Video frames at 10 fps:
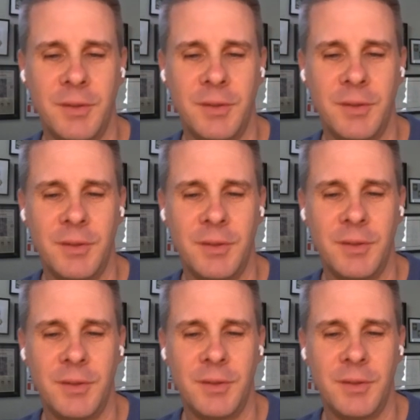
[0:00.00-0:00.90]
He came
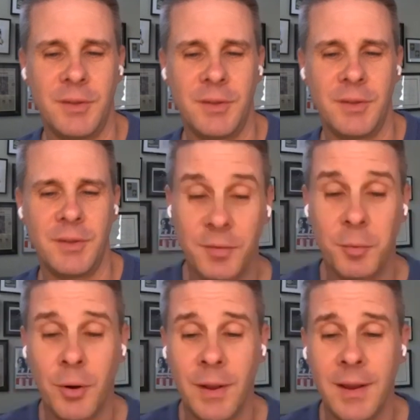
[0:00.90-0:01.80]
out, I think, this
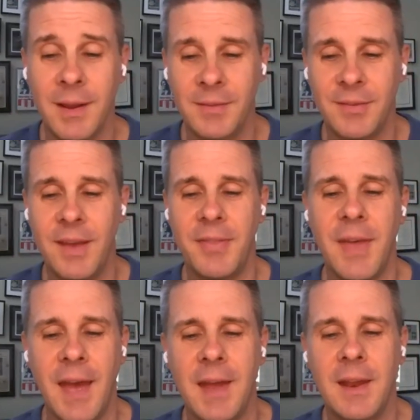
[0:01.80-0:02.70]
morning and said
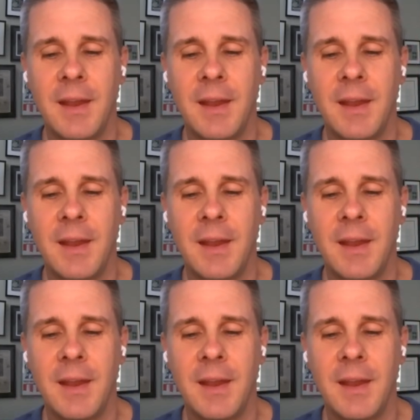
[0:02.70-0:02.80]
that